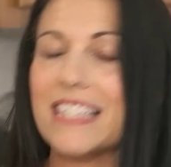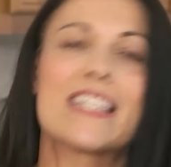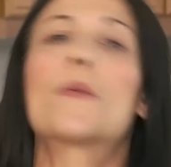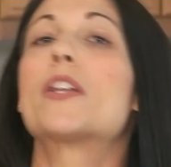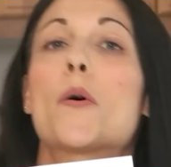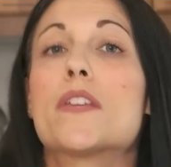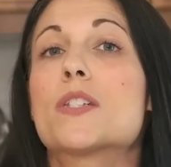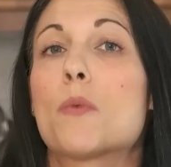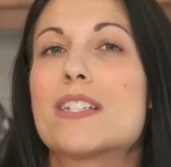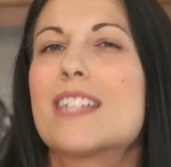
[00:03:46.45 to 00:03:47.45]
Now we know this
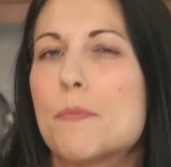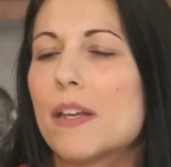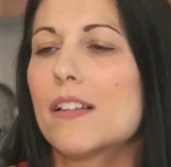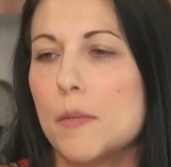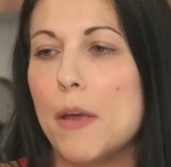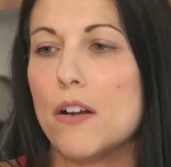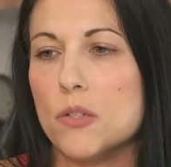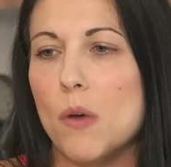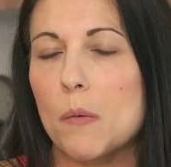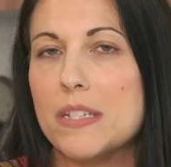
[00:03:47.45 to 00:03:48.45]
one typically pairs
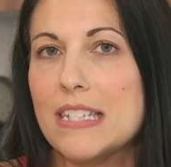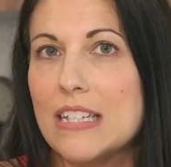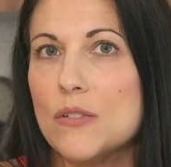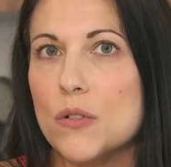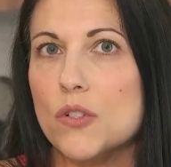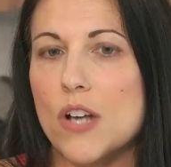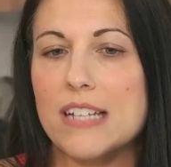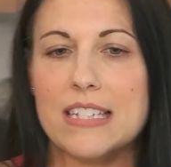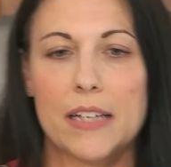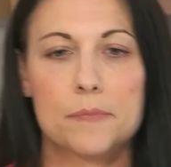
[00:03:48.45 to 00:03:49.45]
well with Caesar
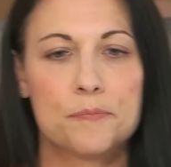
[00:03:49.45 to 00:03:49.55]
dressing.